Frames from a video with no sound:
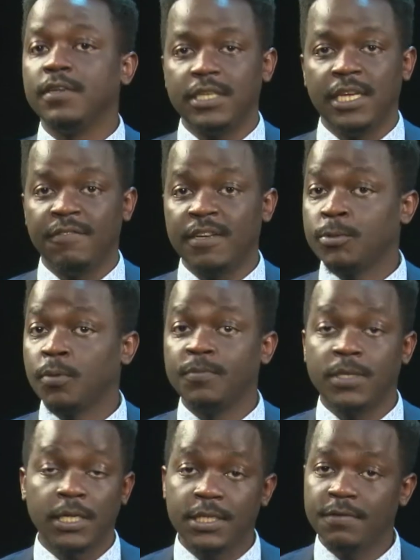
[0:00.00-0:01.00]
investment
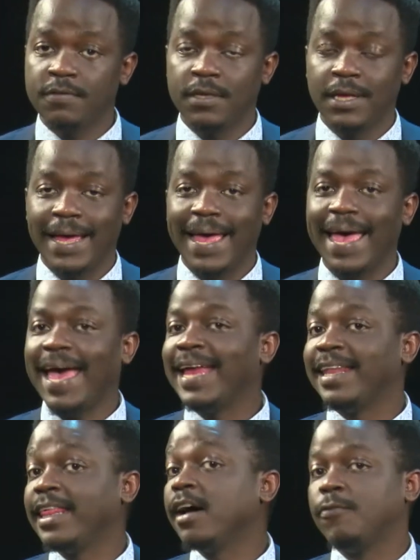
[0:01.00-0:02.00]
objectives and
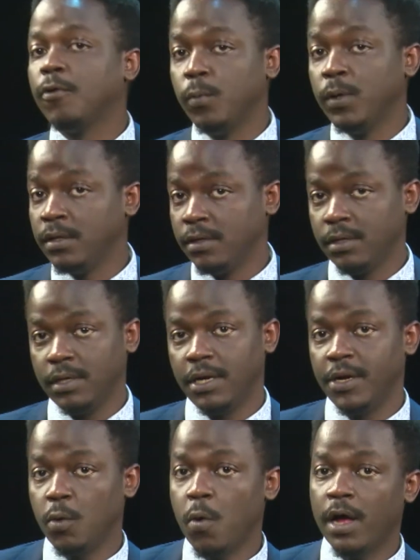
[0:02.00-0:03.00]
therefore will
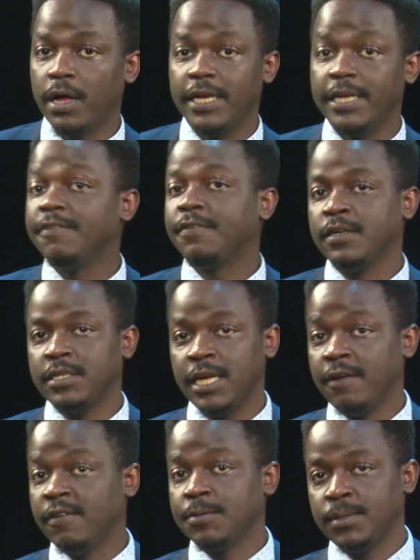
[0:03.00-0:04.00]
require different
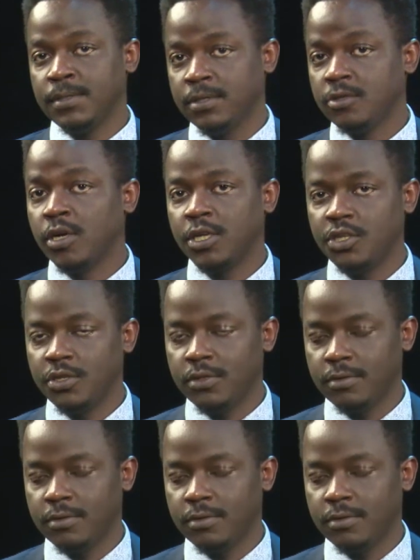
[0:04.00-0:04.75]
investment strategies.